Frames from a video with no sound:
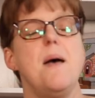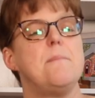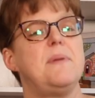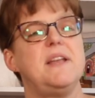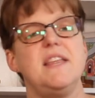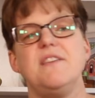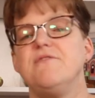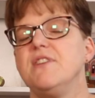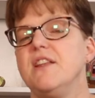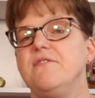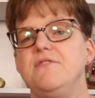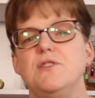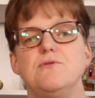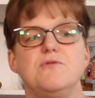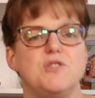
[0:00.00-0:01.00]
But even
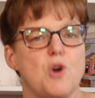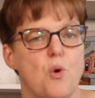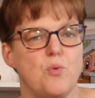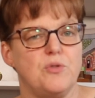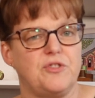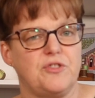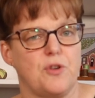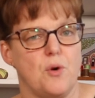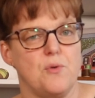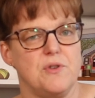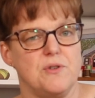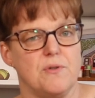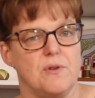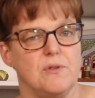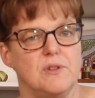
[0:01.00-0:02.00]
if you don't sew
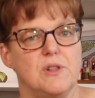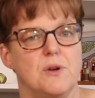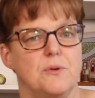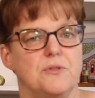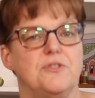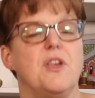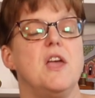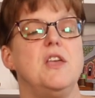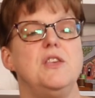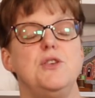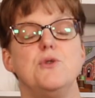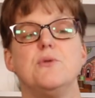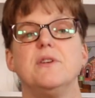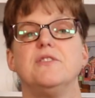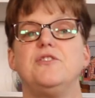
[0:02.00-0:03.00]
your own clothes,
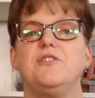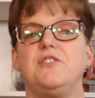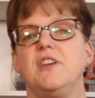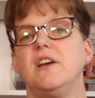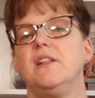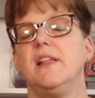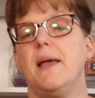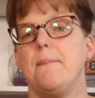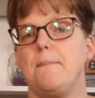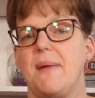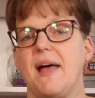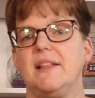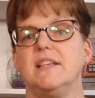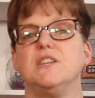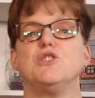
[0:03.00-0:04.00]
you can still
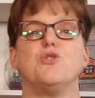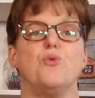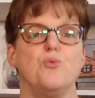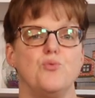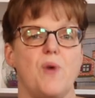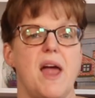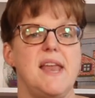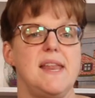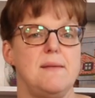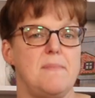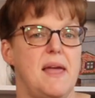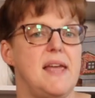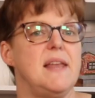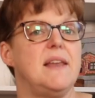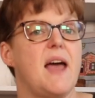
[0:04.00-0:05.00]
embellish
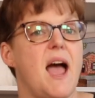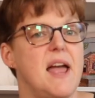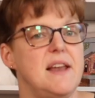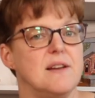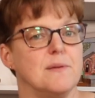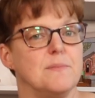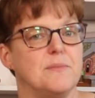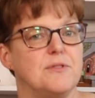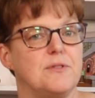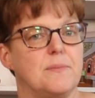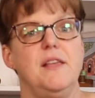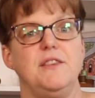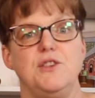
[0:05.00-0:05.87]
ready-made items.